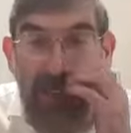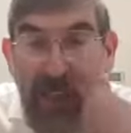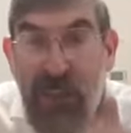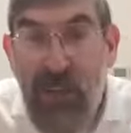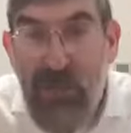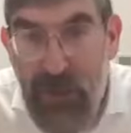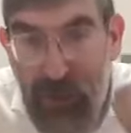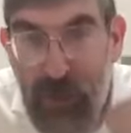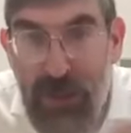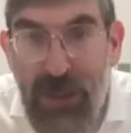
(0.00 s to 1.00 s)
the kinyan of
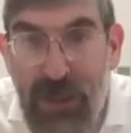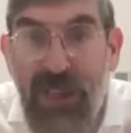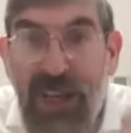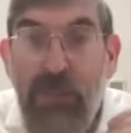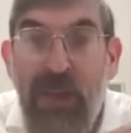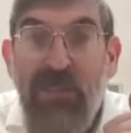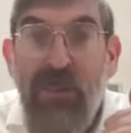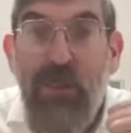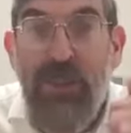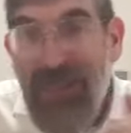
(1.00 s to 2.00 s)
kedusha that takes
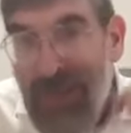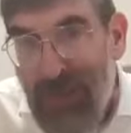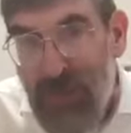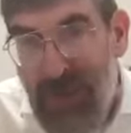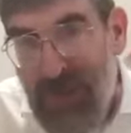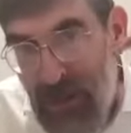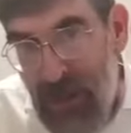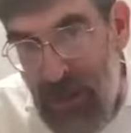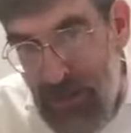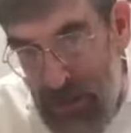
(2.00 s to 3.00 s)
afterwards that trans
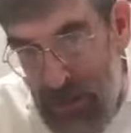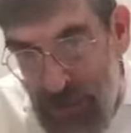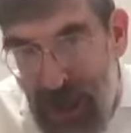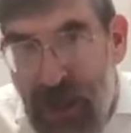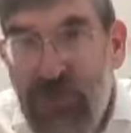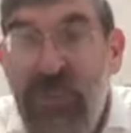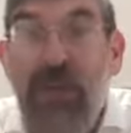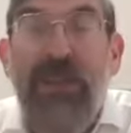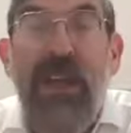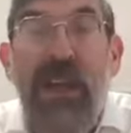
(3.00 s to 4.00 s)
retroactively
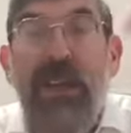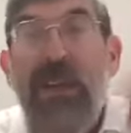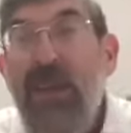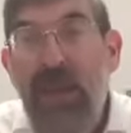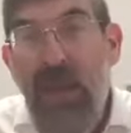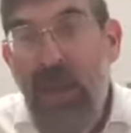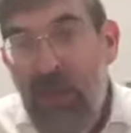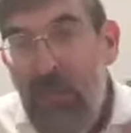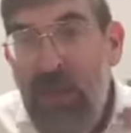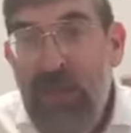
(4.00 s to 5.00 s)
goes ahead
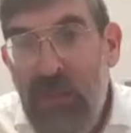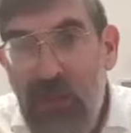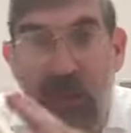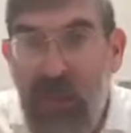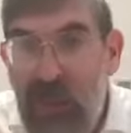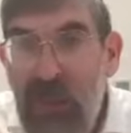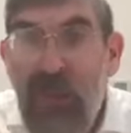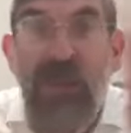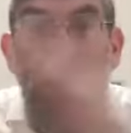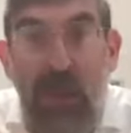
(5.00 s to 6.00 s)
and makes the
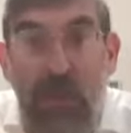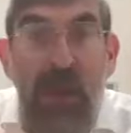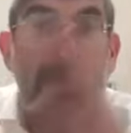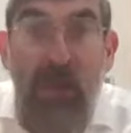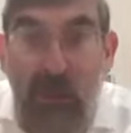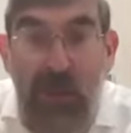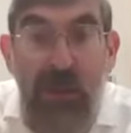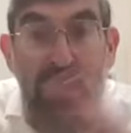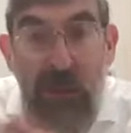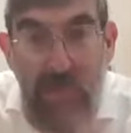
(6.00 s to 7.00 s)
deal that they made
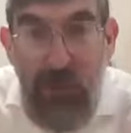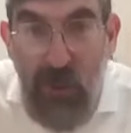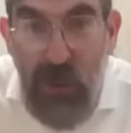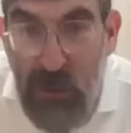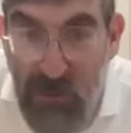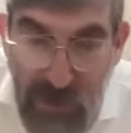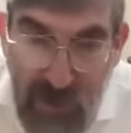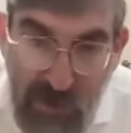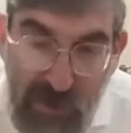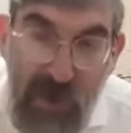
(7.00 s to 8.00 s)
between
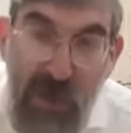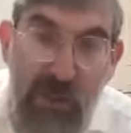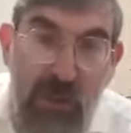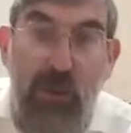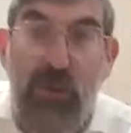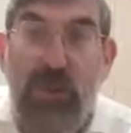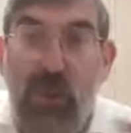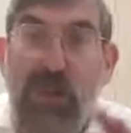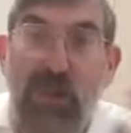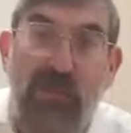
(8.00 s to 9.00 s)
the two
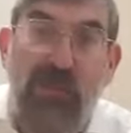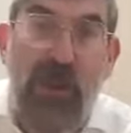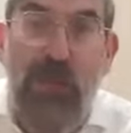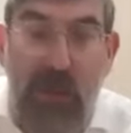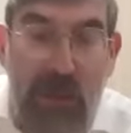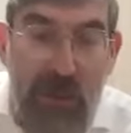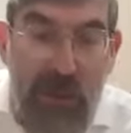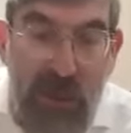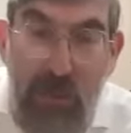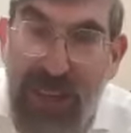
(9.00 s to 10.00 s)
sides of the family
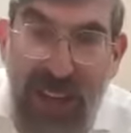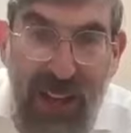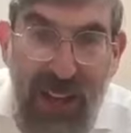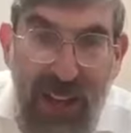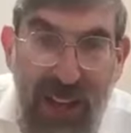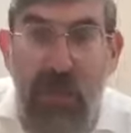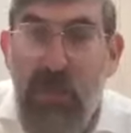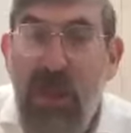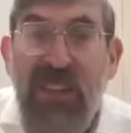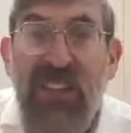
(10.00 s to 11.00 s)
to be chal.
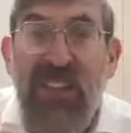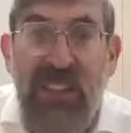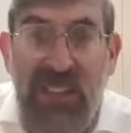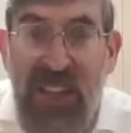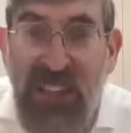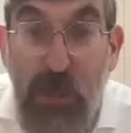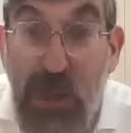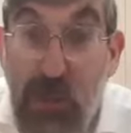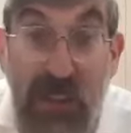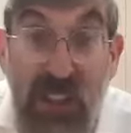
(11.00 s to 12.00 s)
But mela, since it's not
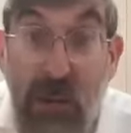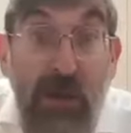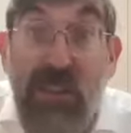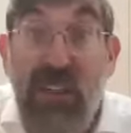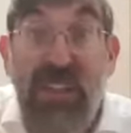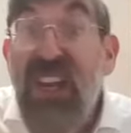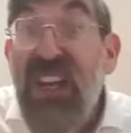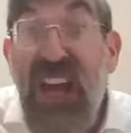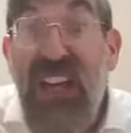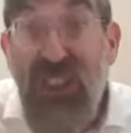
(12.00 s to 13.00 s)
speaking about shtar erisin, it's
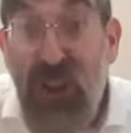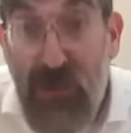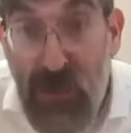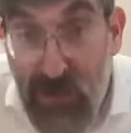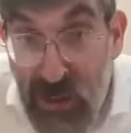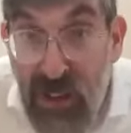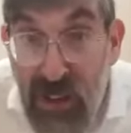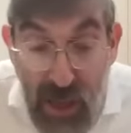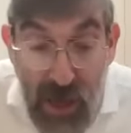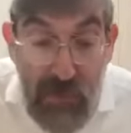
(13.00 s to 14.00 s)
not a kasha on Rava
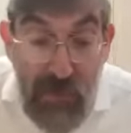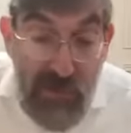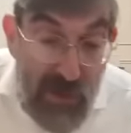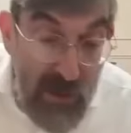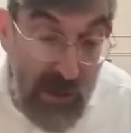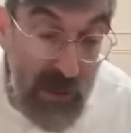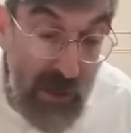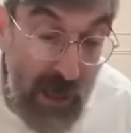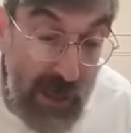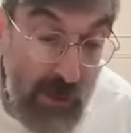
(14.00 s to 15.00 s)
and Ravina
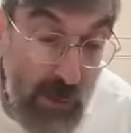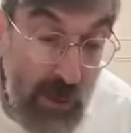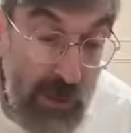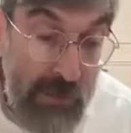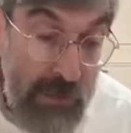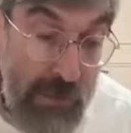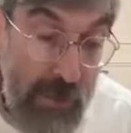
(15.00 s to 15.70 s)
at all.